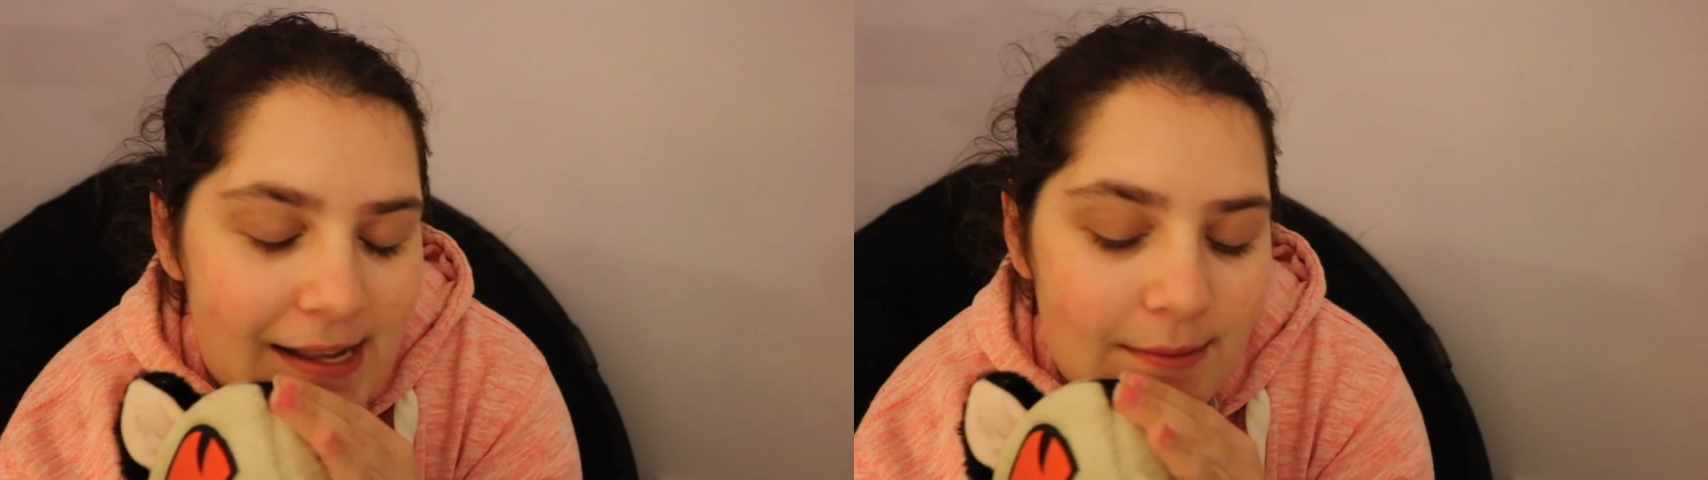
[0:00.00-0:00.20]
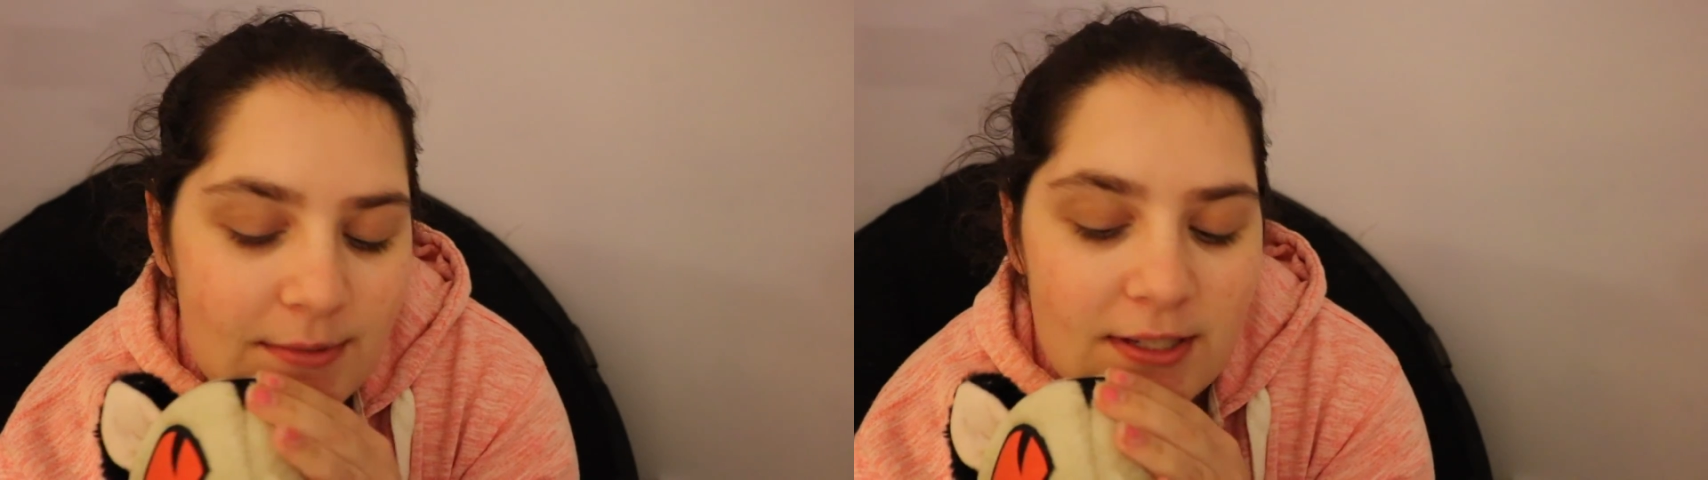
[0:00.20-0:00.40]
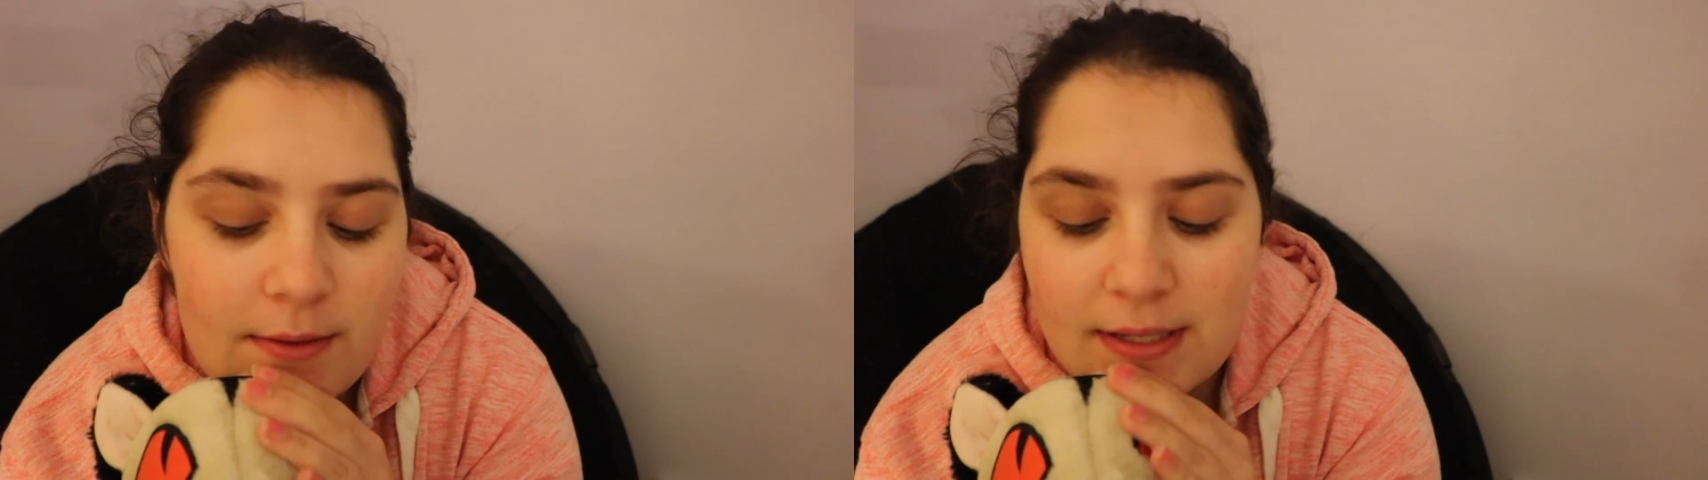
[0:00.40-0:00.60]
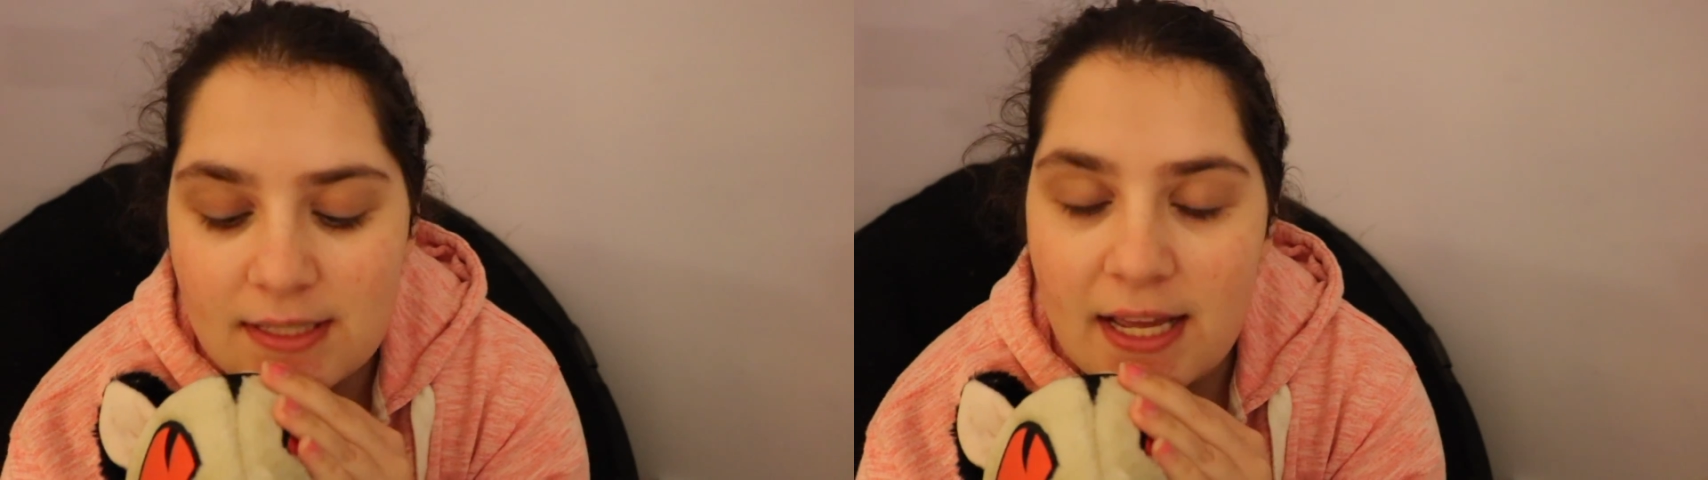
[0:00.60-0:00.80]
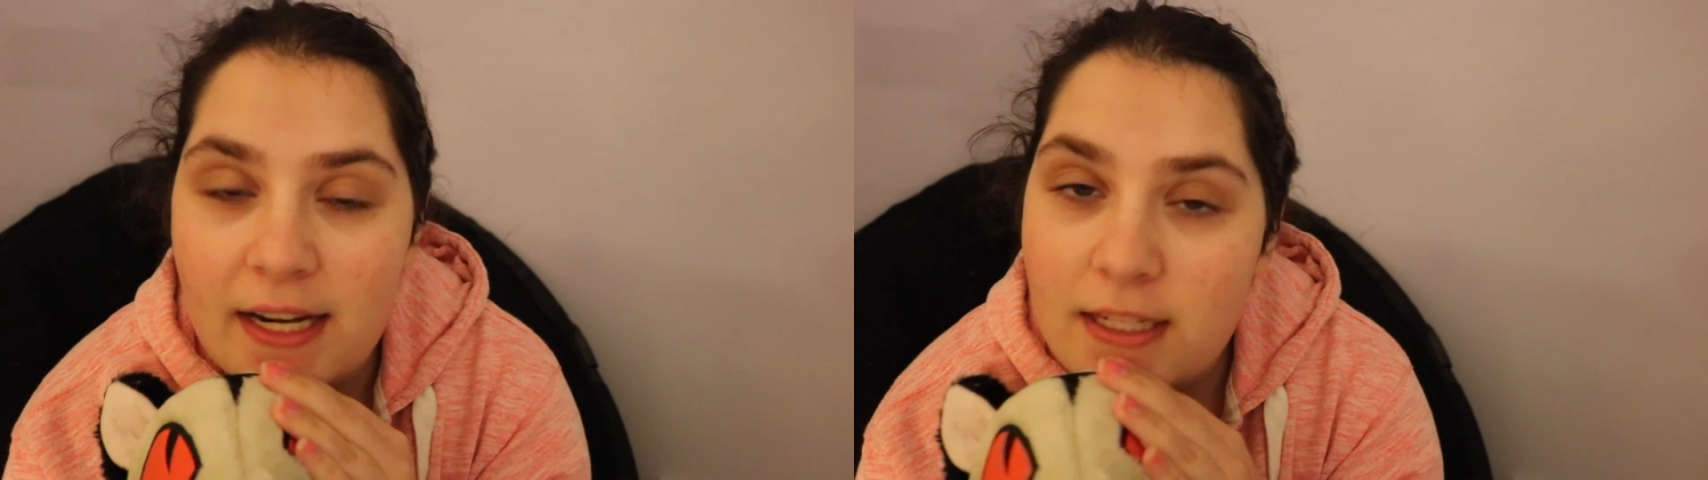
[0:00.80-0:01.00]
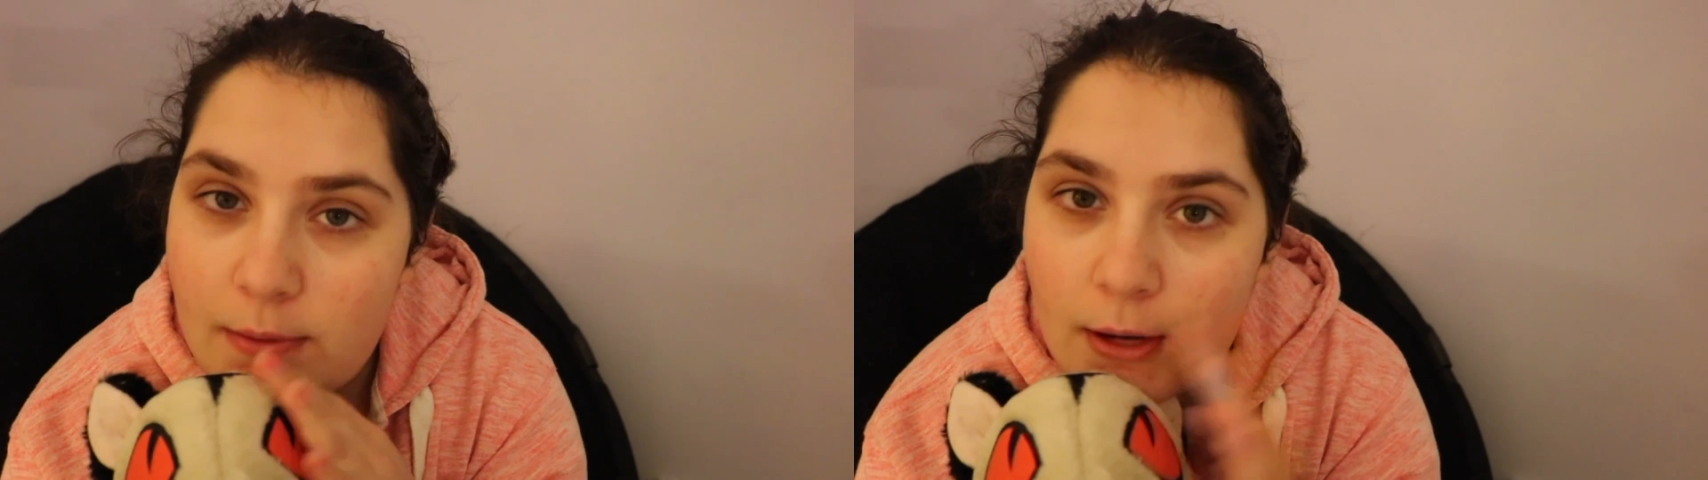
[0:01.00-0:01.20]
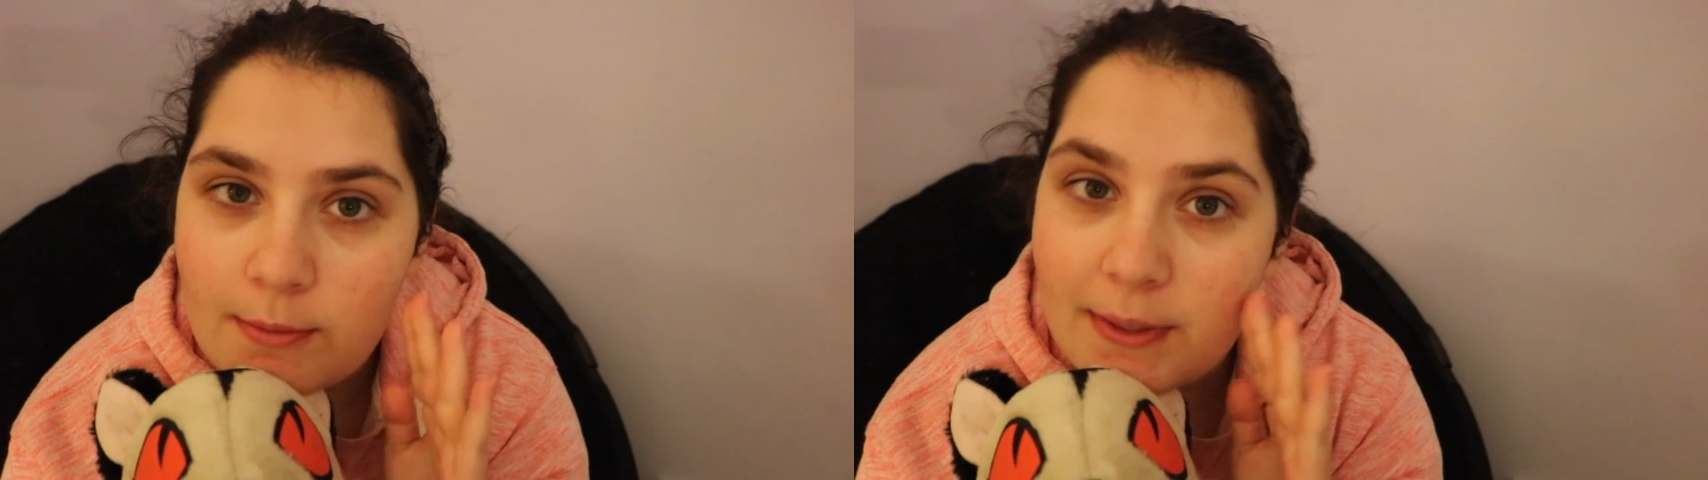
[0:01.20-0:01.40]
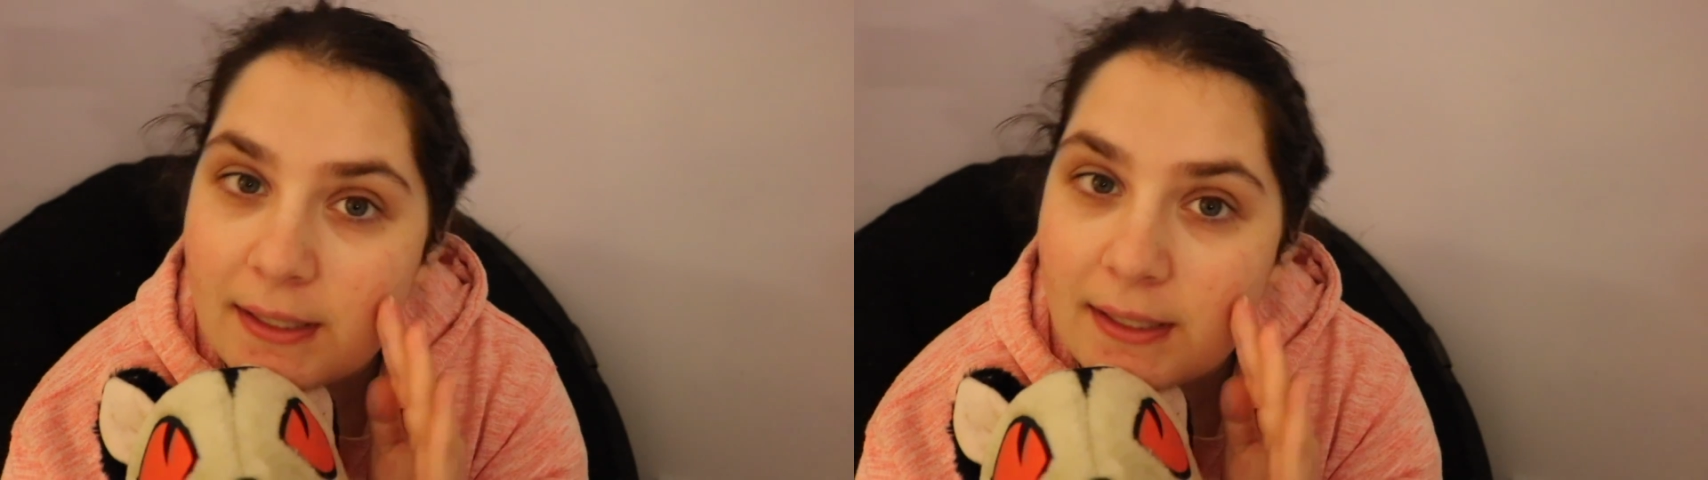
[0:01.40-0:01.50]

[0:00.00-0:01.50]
And I'm so excited. Tomorrow will be the